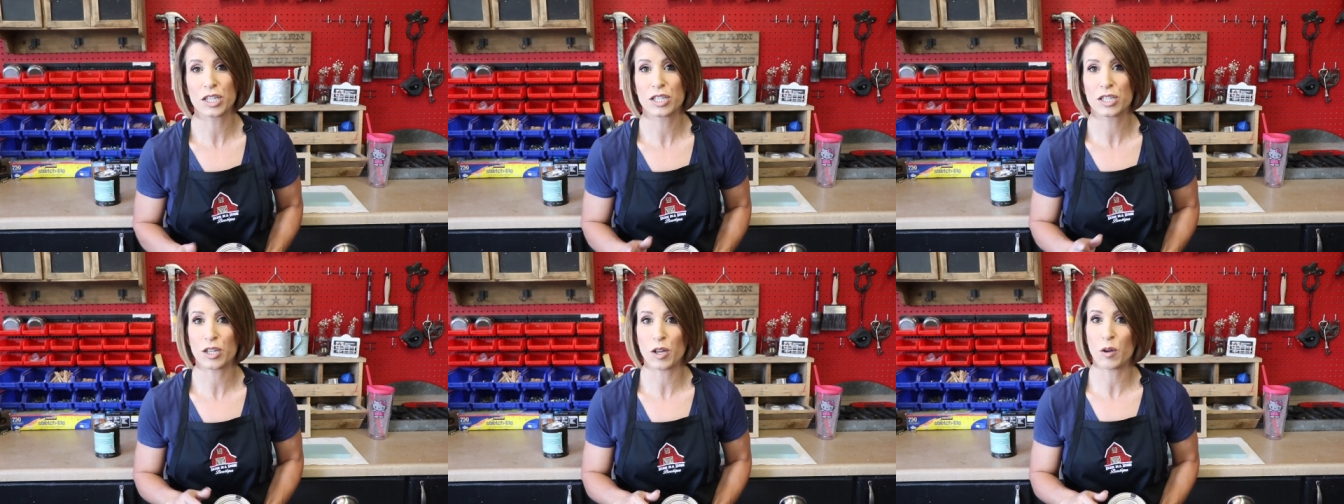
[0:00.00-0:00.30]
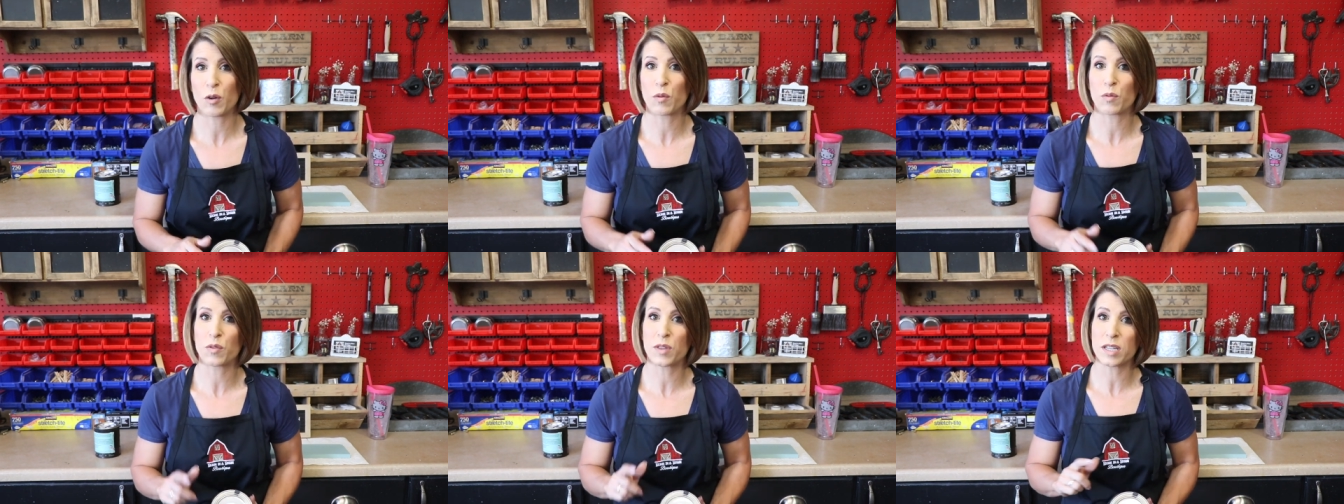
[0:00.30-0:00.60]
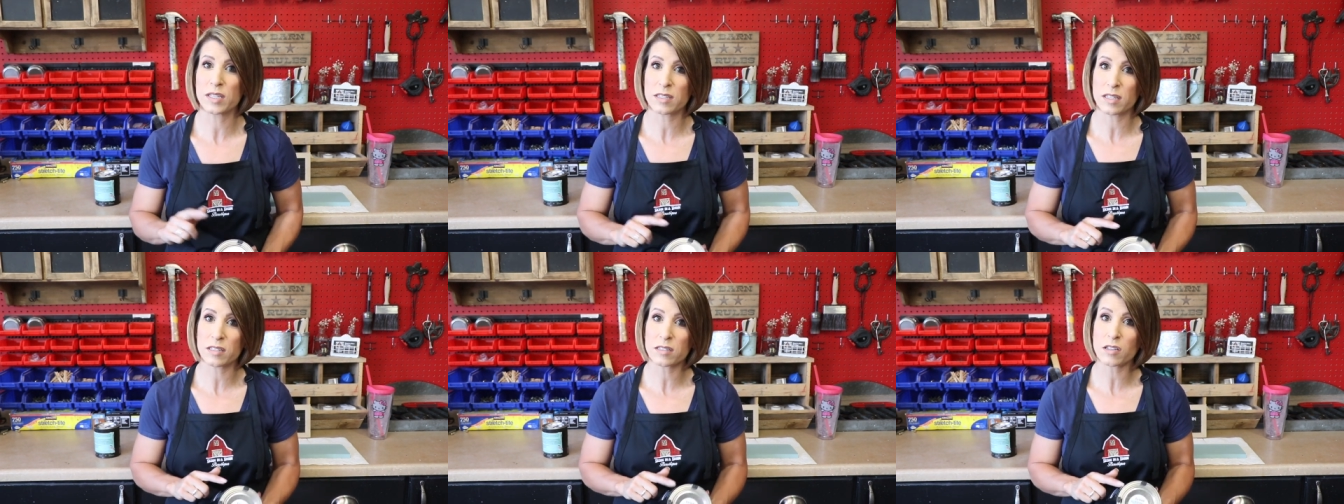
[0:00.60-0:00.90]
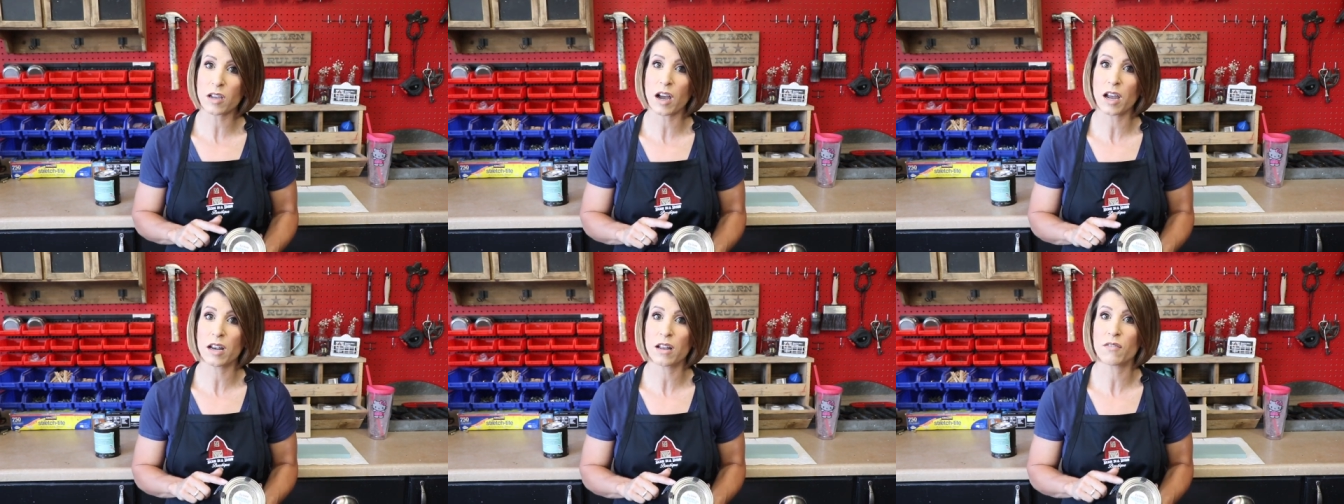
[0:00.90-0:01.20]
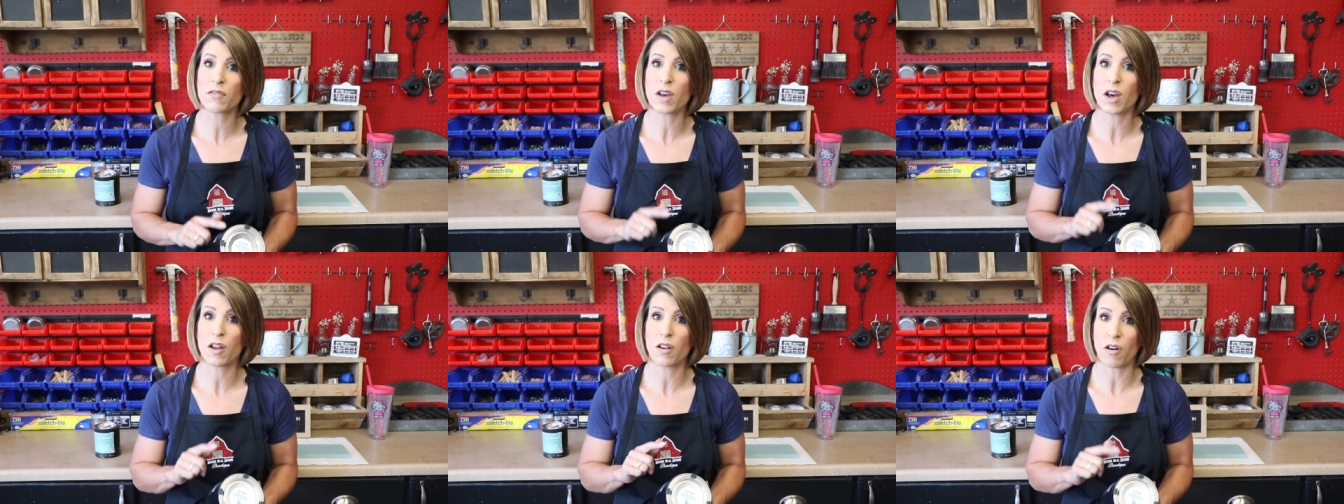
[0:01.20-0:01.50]
So this is kind
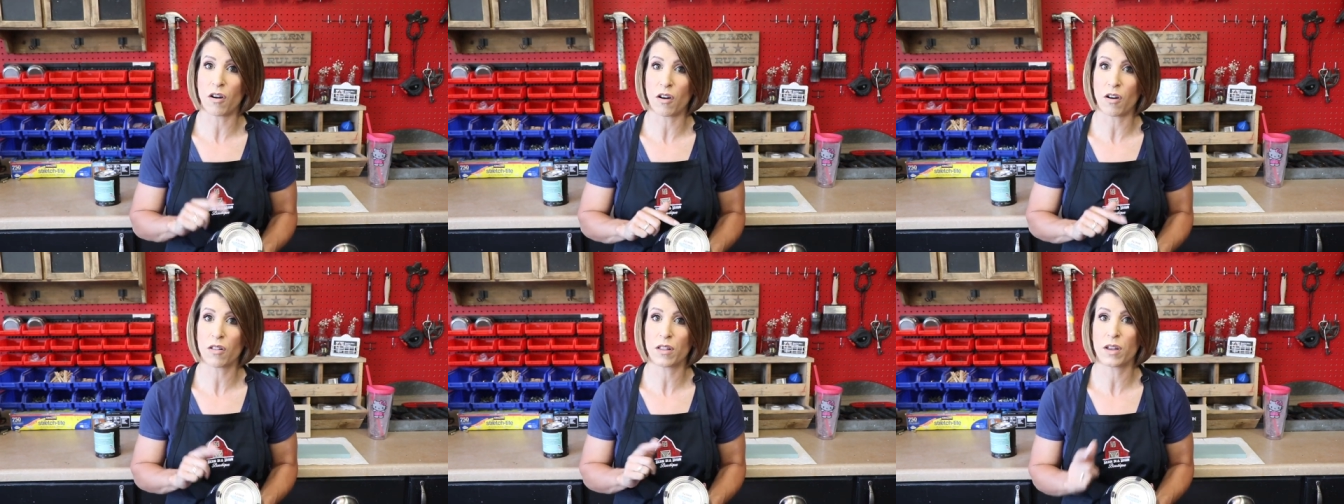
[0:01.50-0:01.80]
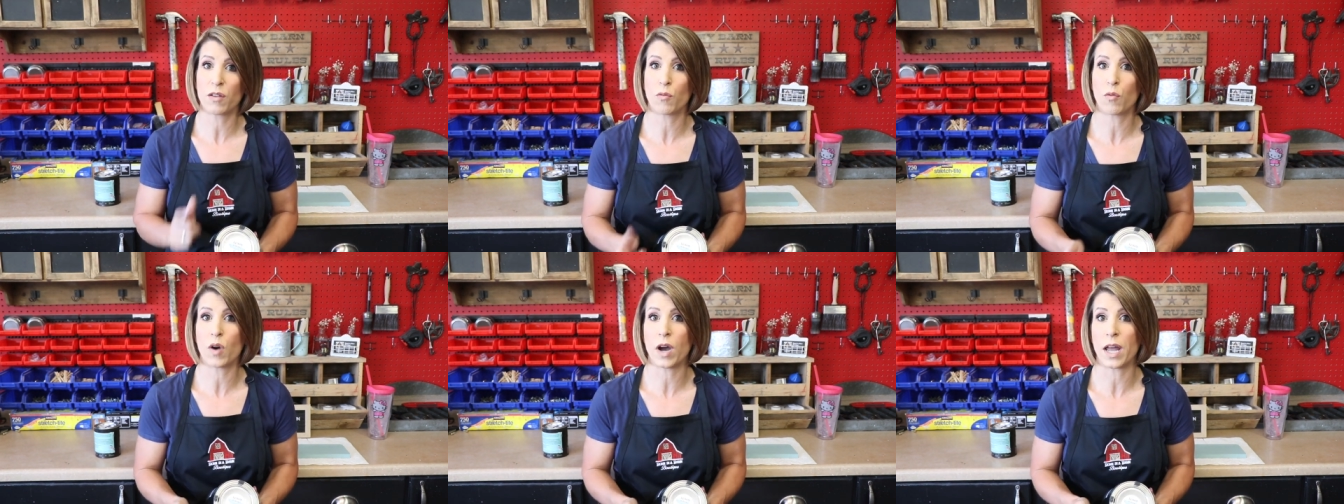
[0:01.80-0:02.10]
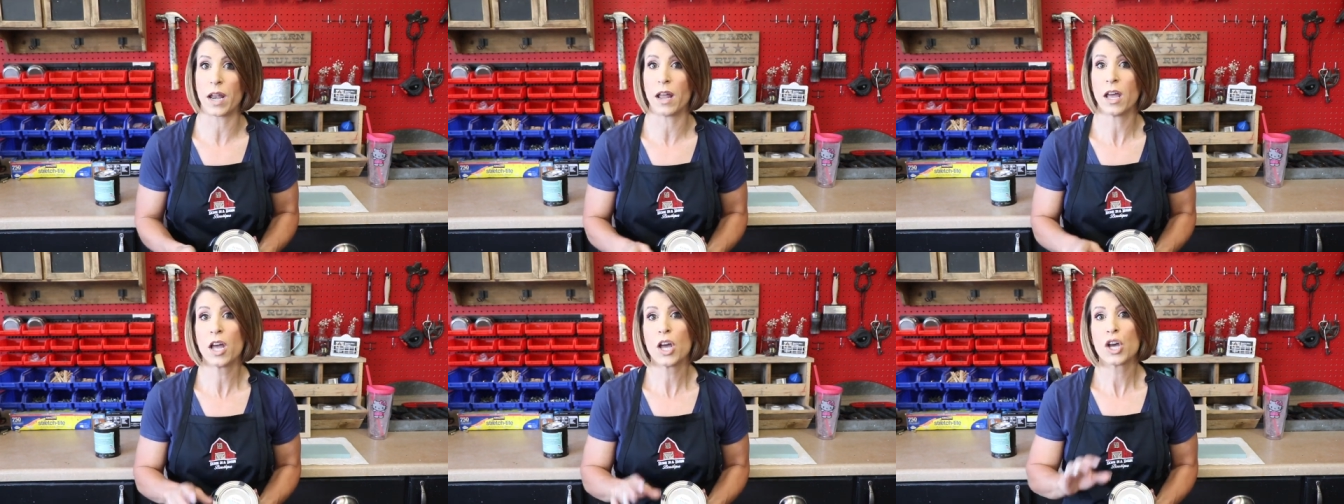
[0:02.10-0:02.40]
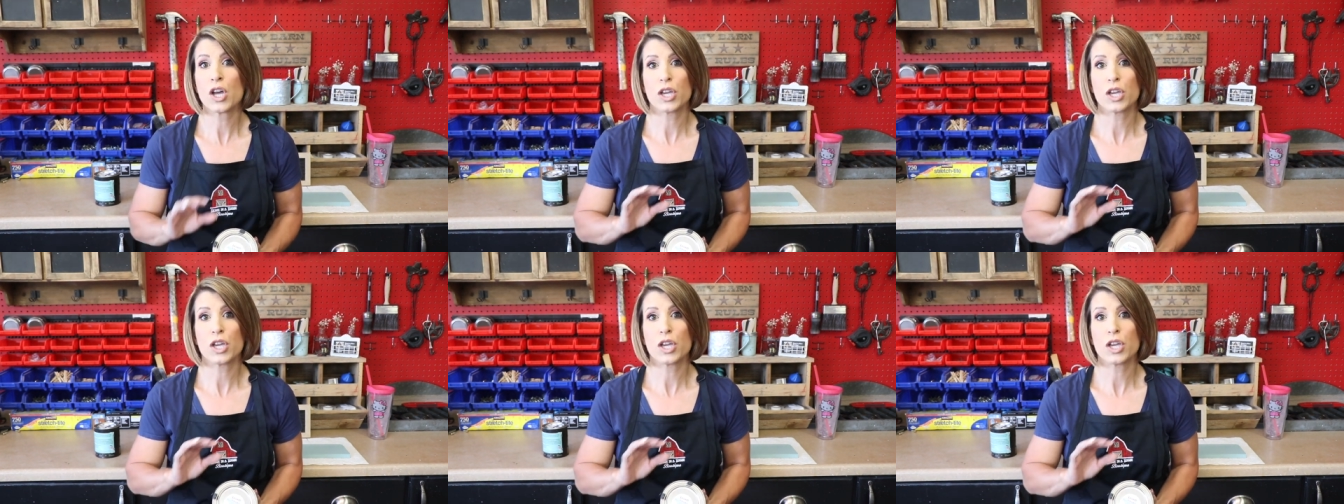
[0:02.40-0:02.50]
of an all-in-one.